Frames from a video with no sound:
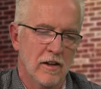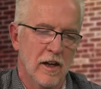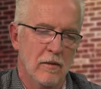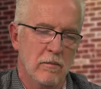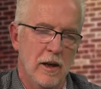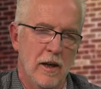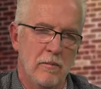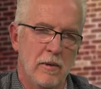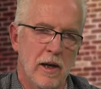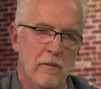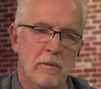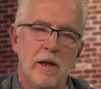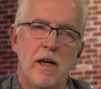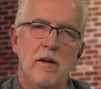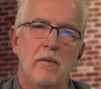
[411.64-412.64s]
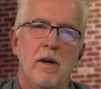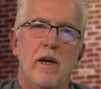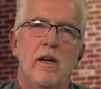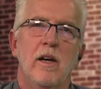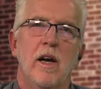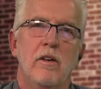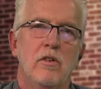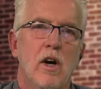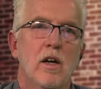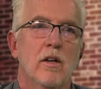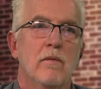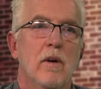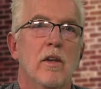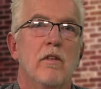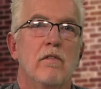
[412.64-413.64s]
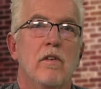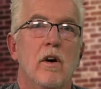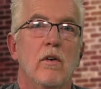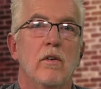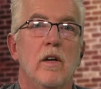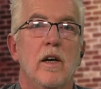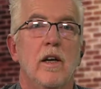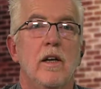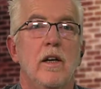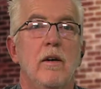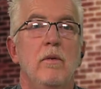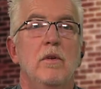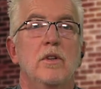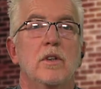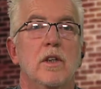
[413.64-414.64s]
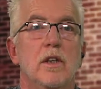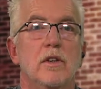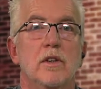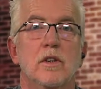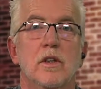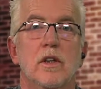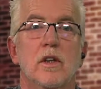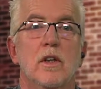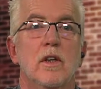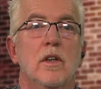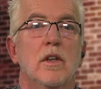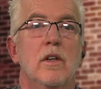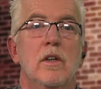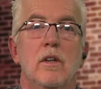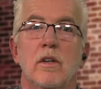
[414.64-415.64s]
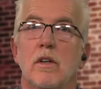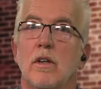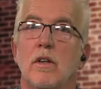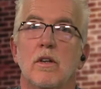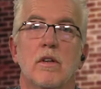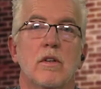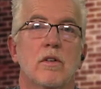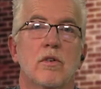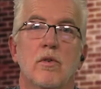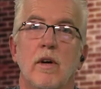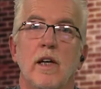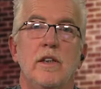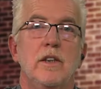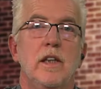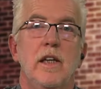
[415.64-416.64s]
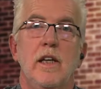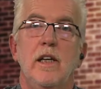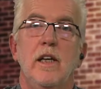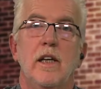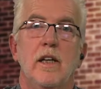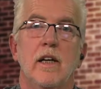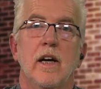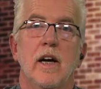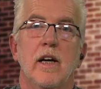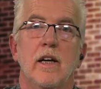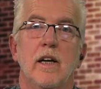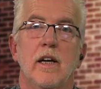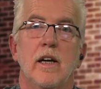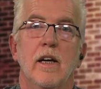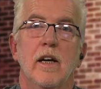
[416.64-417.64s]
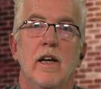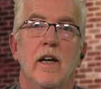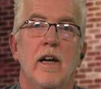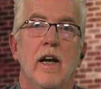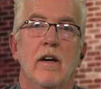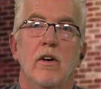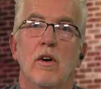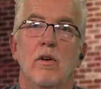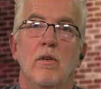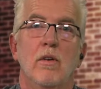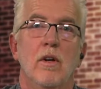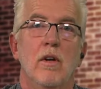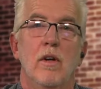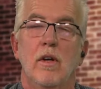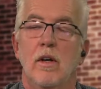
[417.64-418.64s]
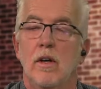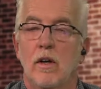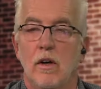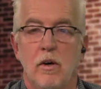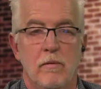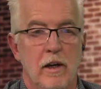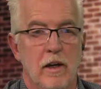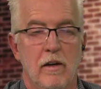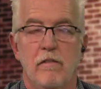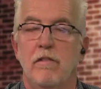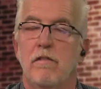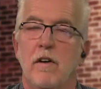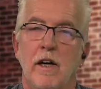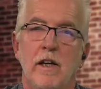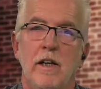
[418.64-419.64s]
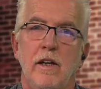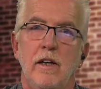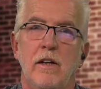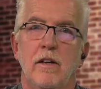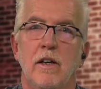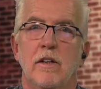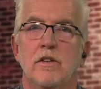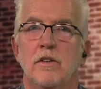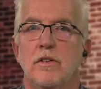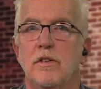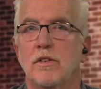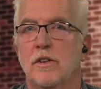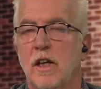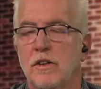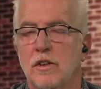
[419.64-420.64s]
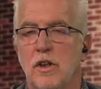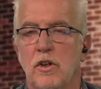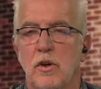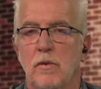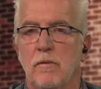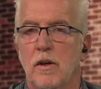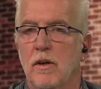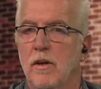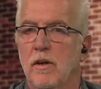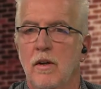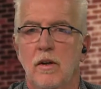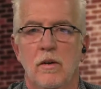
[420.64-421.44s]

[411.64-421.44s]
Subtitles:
get paid back. But anyway, I talked to him on the phone, and he was this crazy Indian guy. And I go, oh my God, funny. His sense of humor